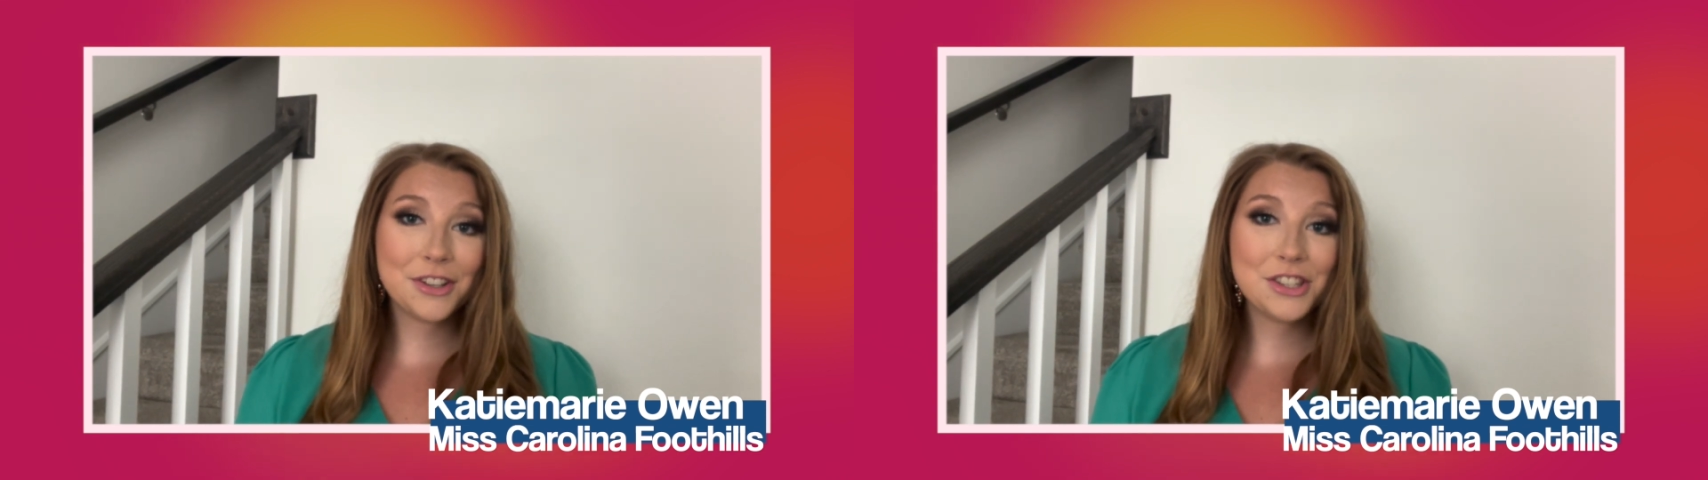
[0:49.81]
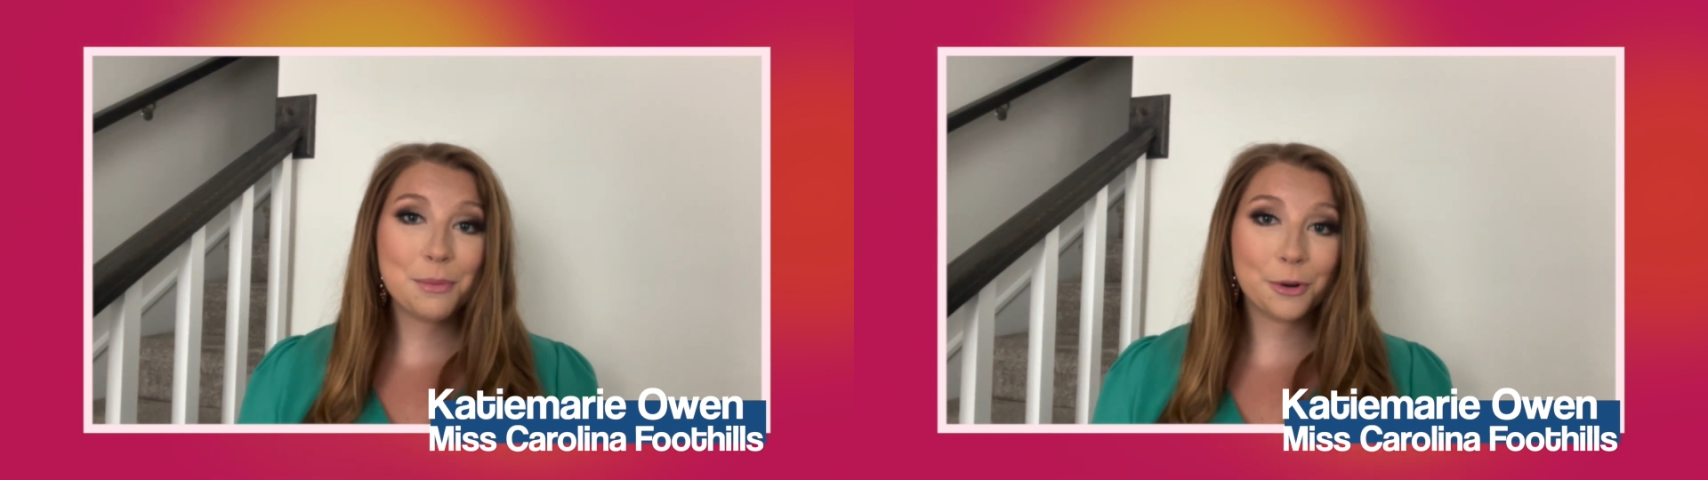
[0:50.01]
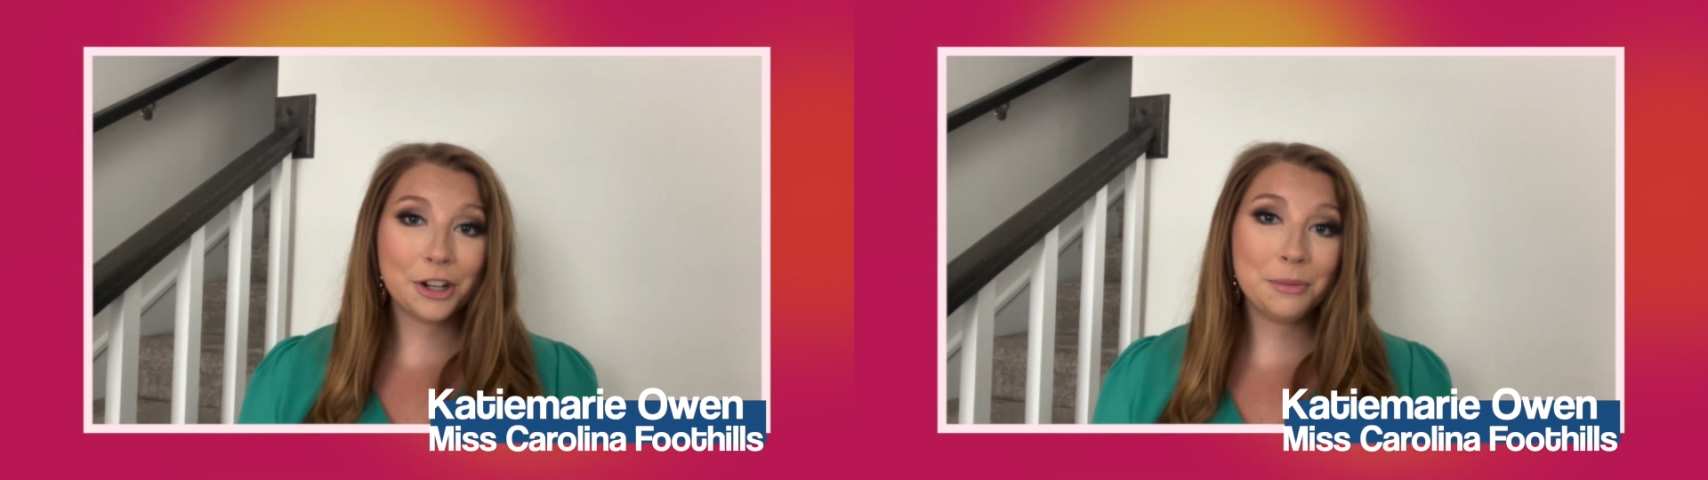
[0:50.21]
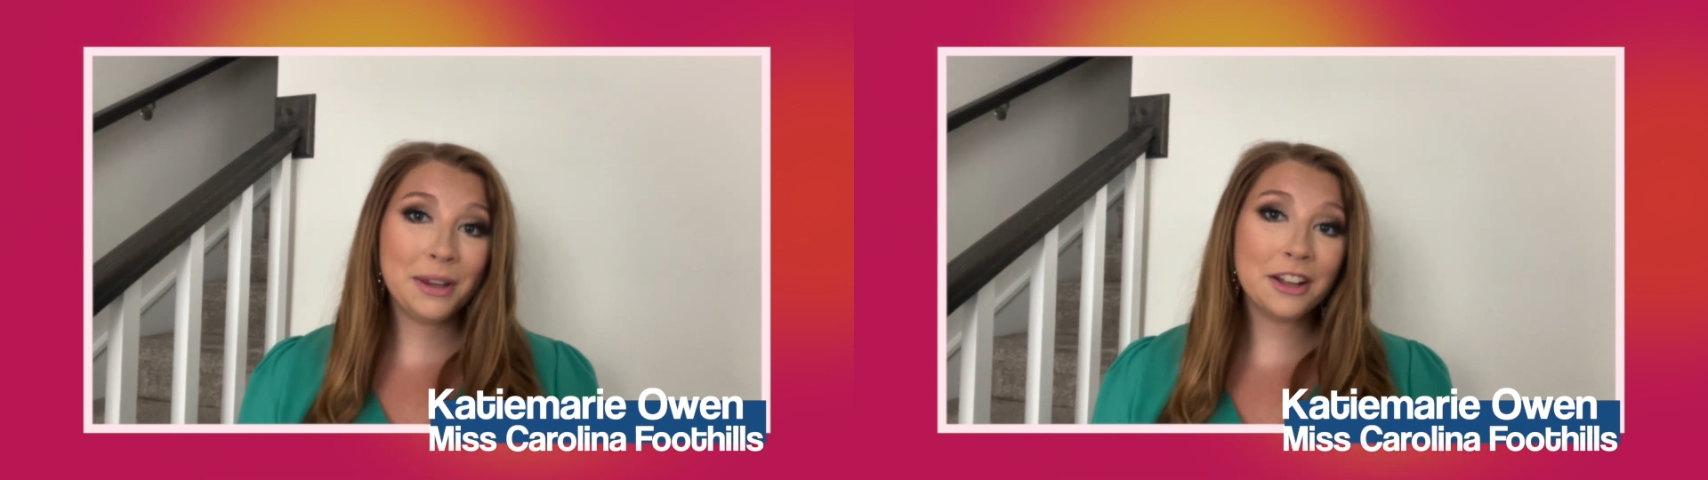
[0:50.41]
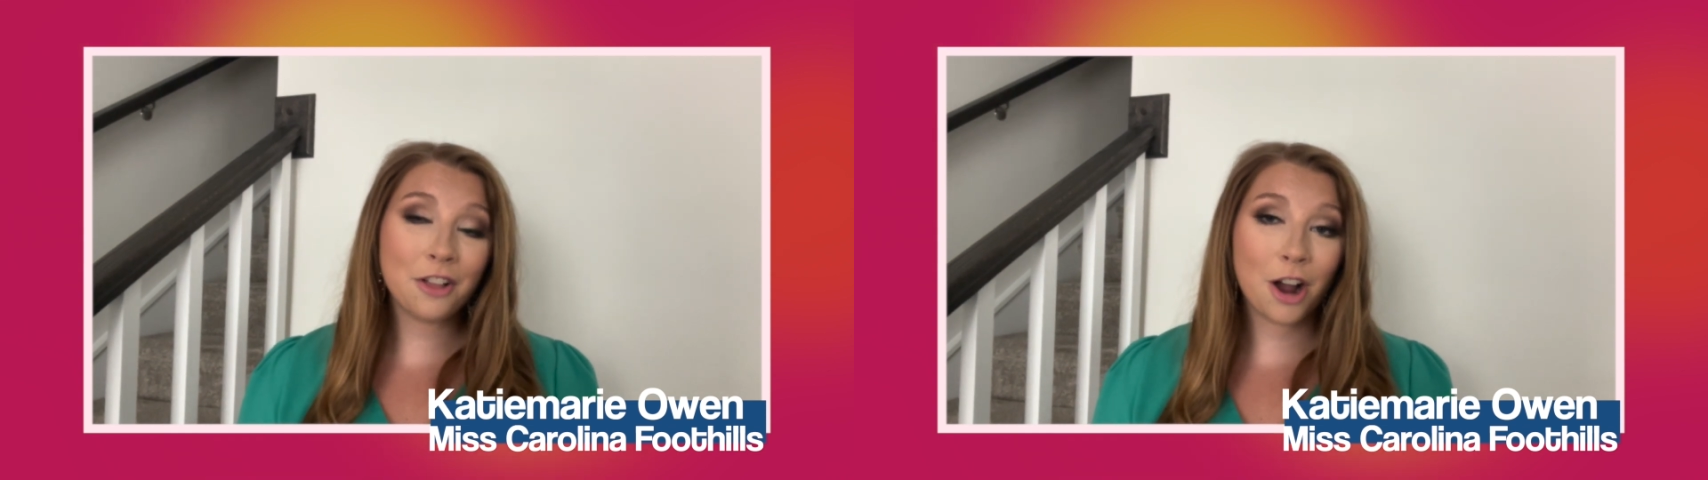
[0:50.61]
has supported
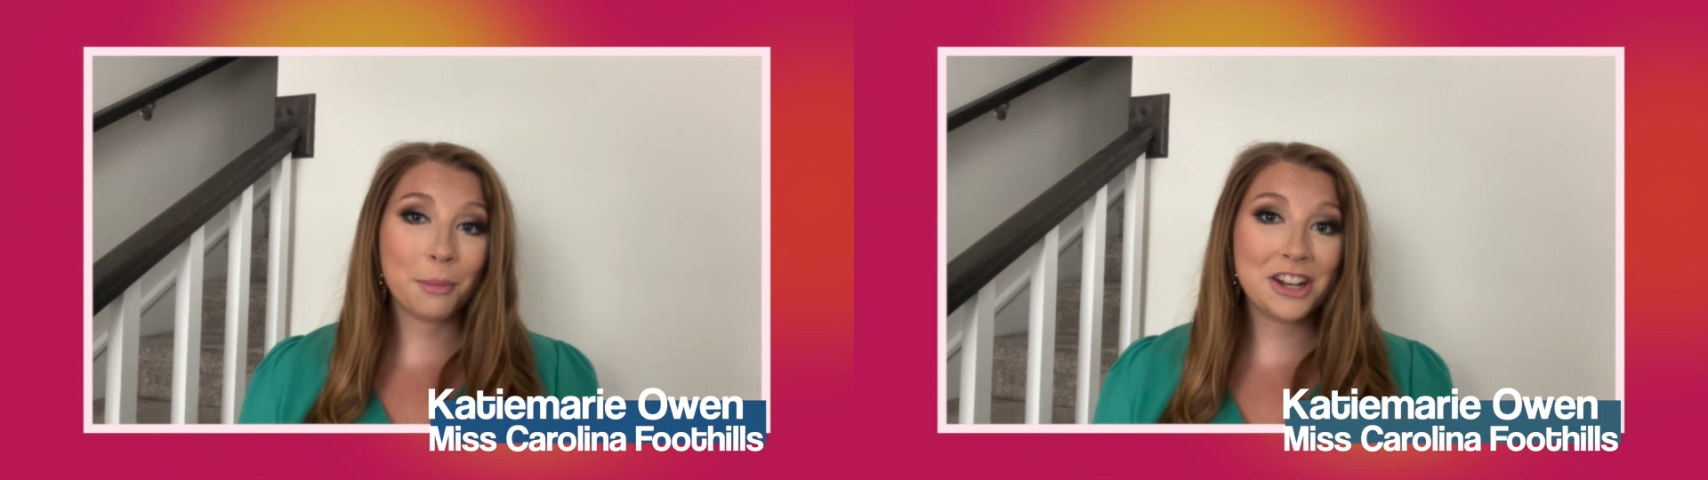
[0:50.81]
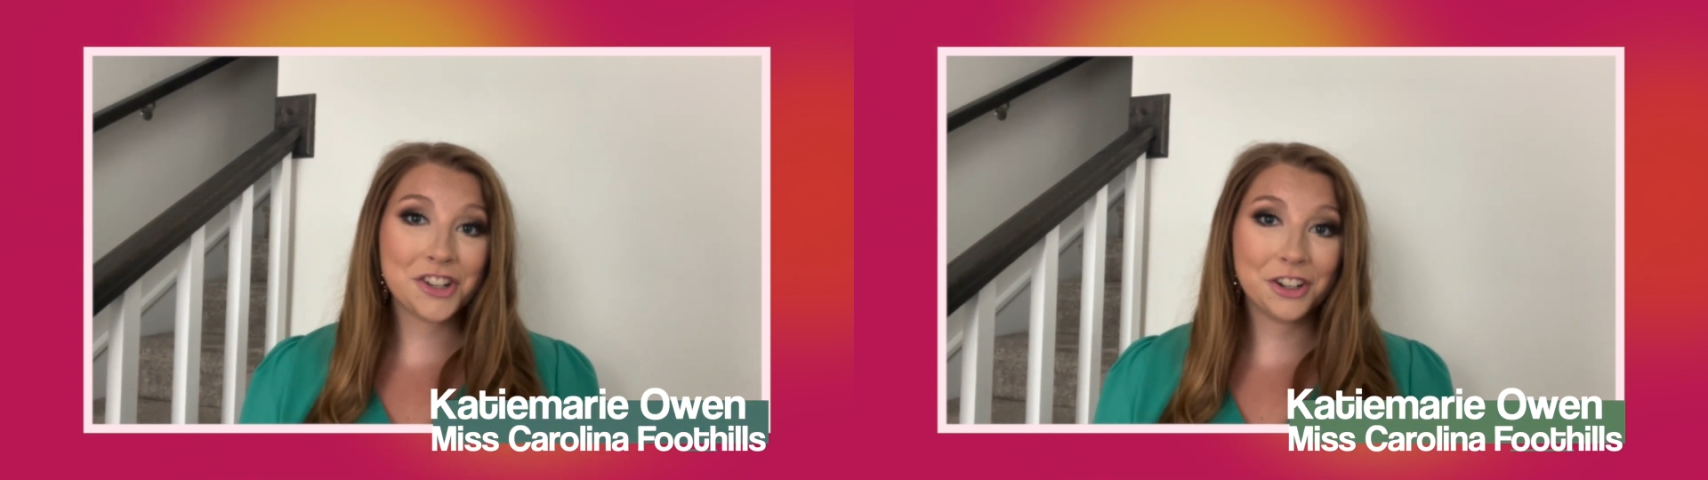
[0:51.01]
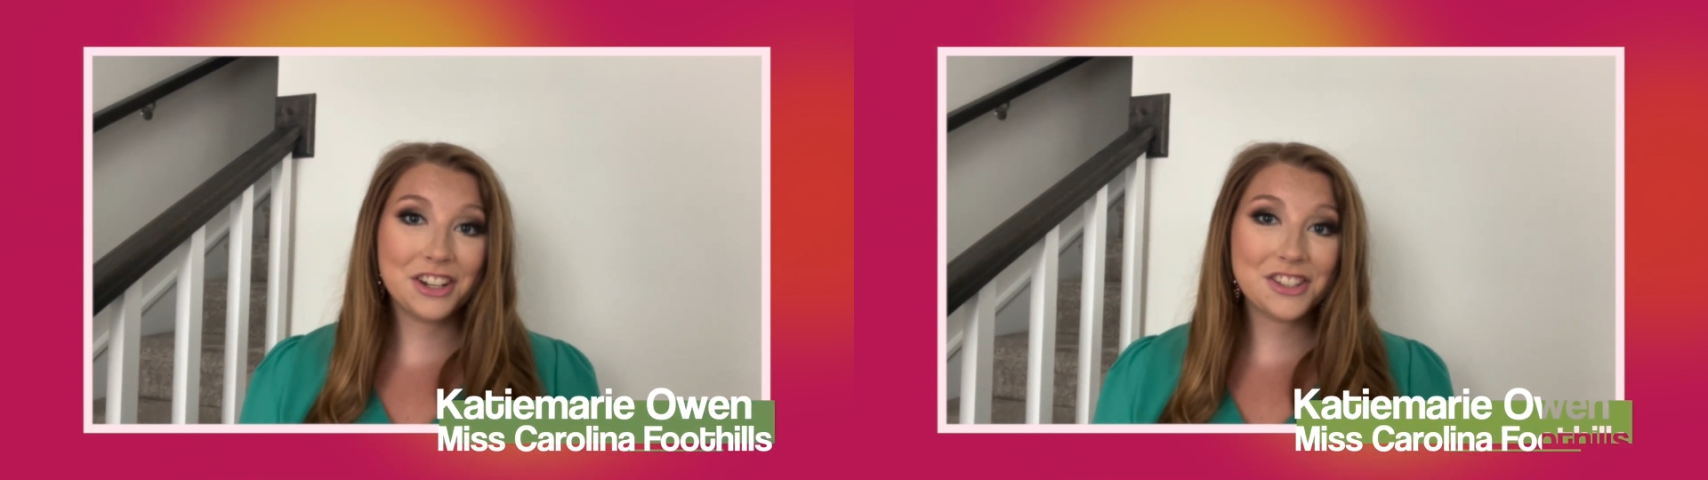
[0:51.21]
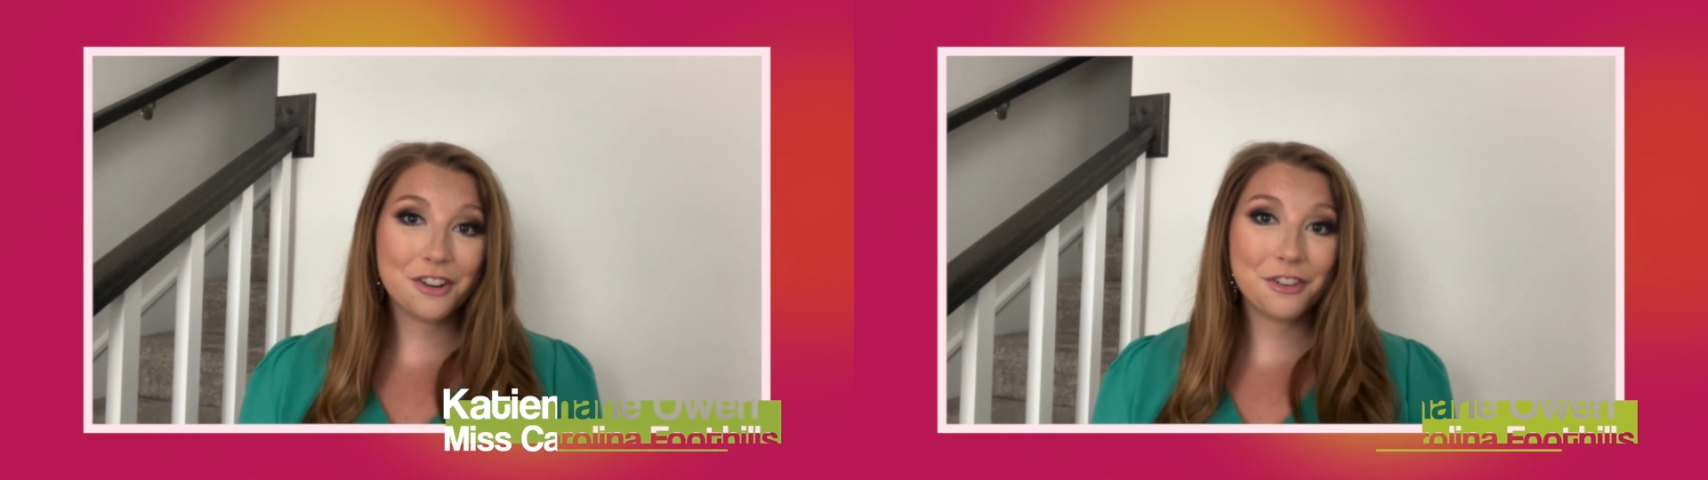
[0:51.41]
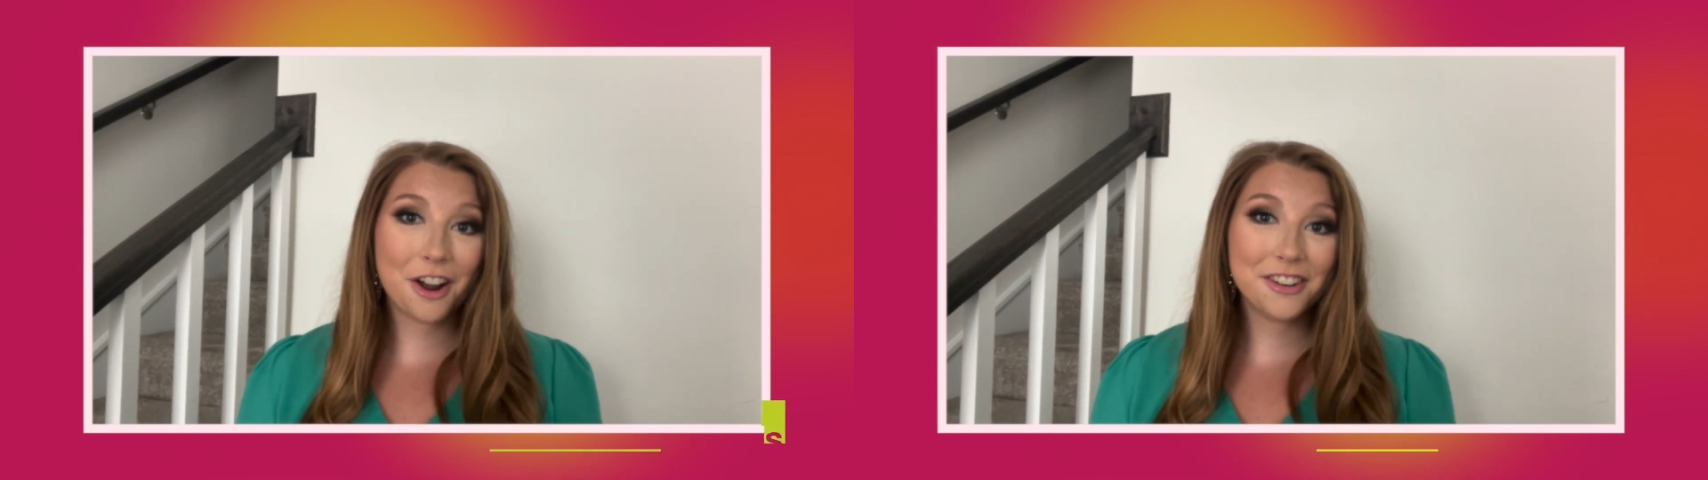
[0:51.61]
me along my journey so
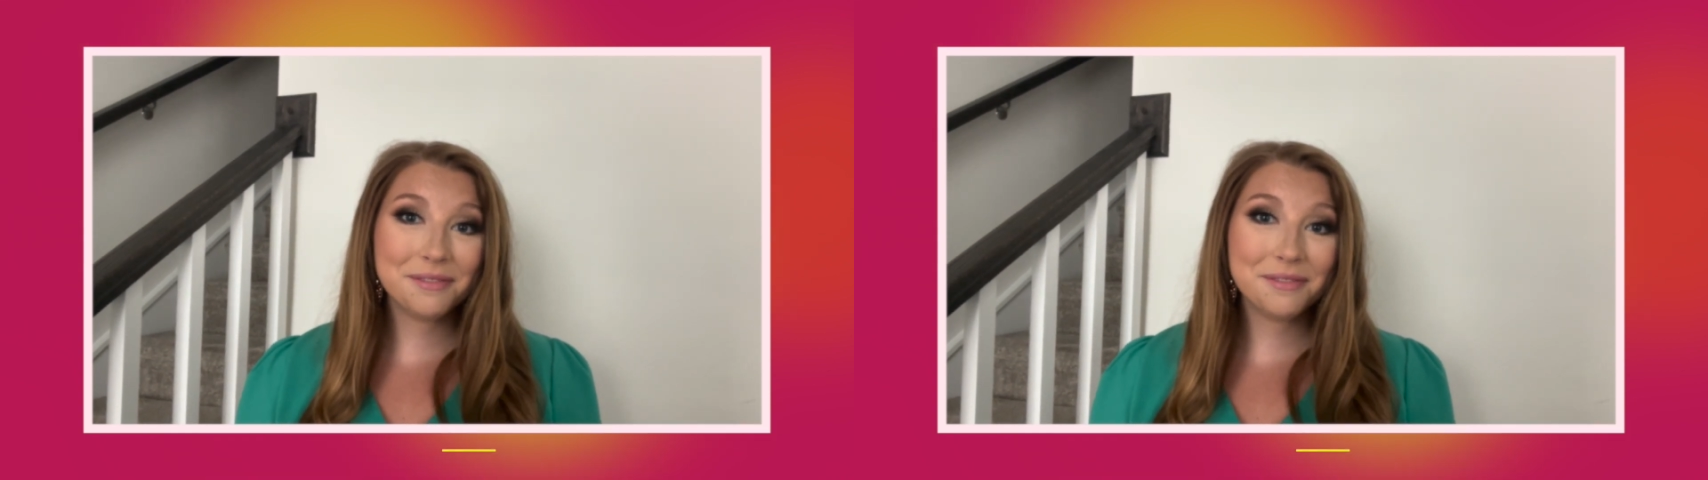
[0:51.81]
far.